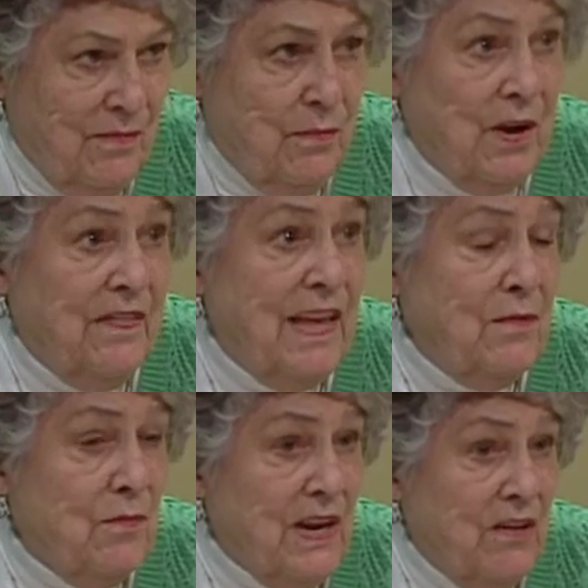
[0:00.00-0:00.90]
when they
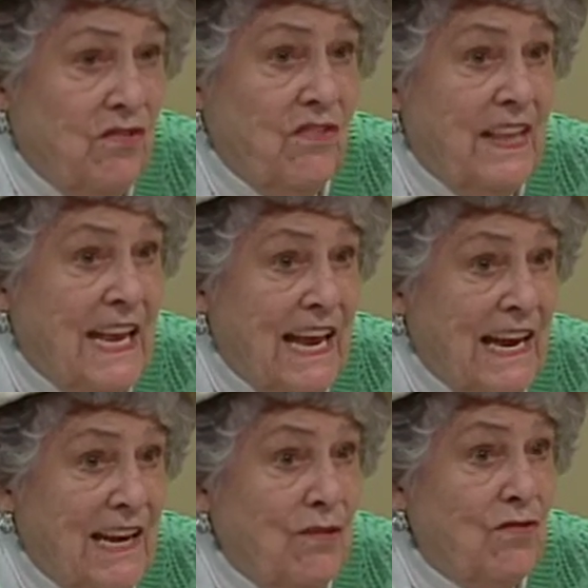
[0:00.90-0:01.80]
reached the
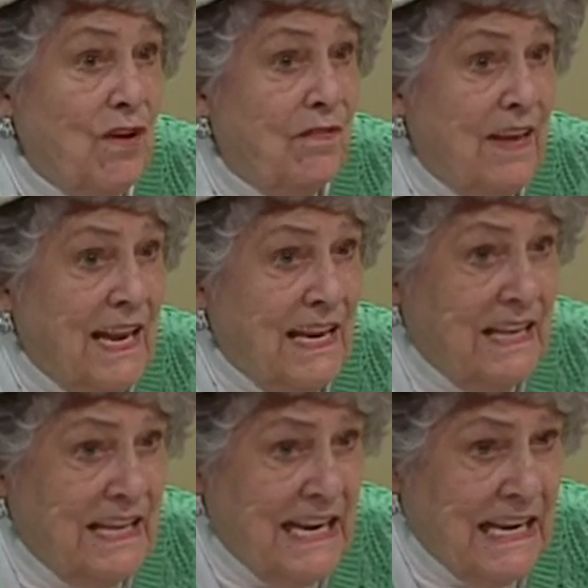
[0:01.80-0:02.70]
age of
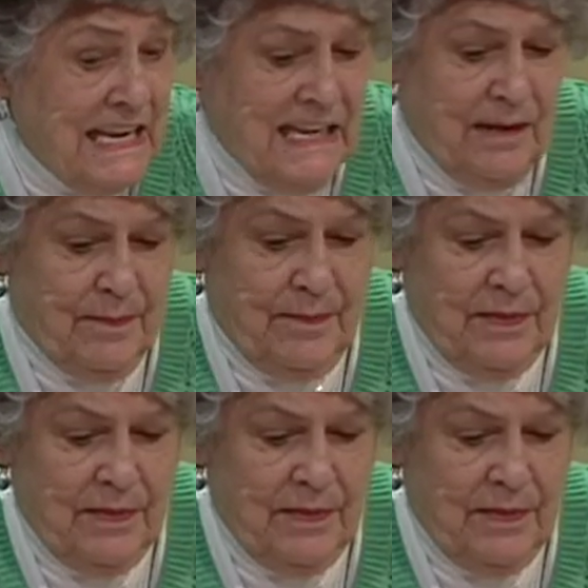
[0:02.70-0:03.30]
18.